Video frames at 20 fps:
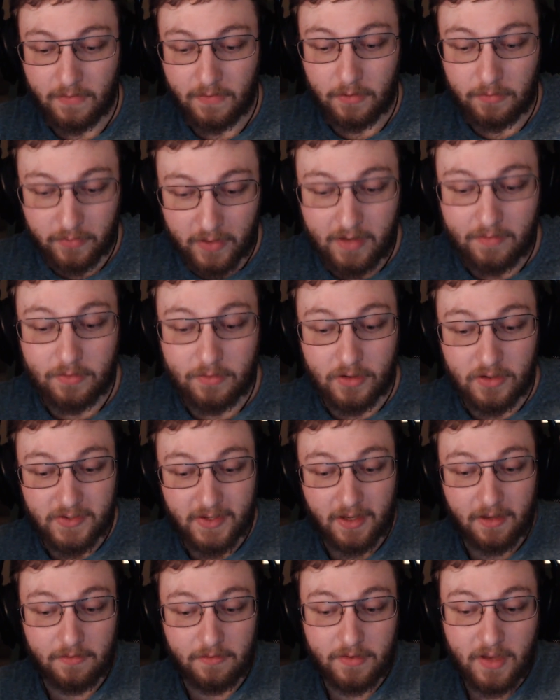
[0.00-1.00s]
The flavor
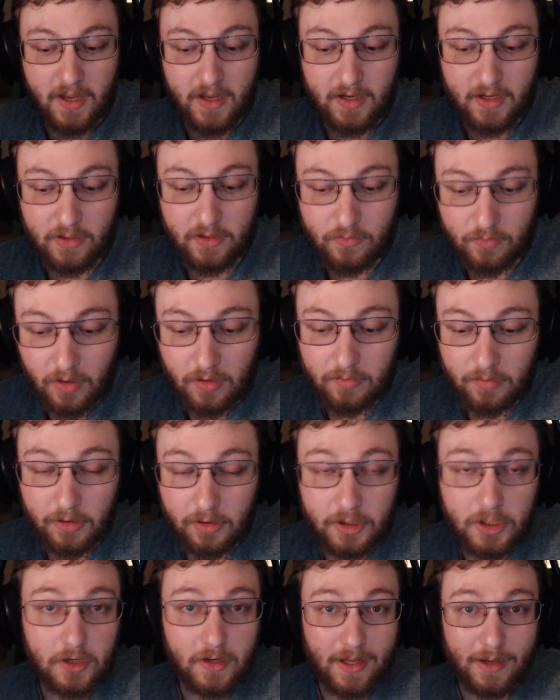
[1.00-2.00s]
itself is really,
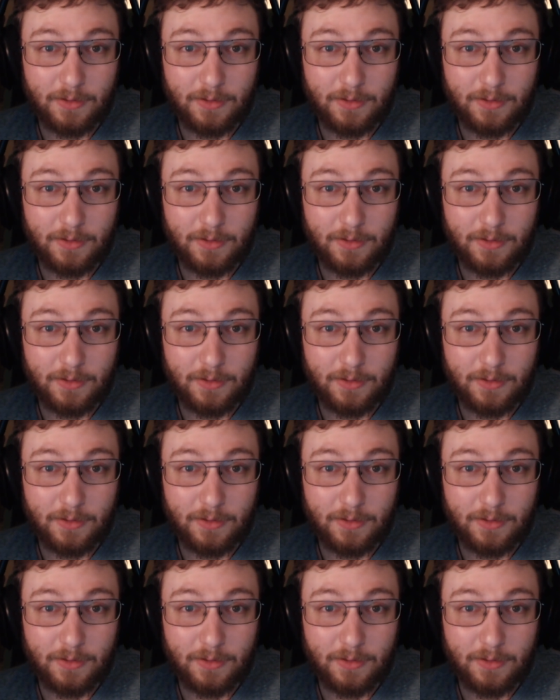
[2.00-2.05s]
really good.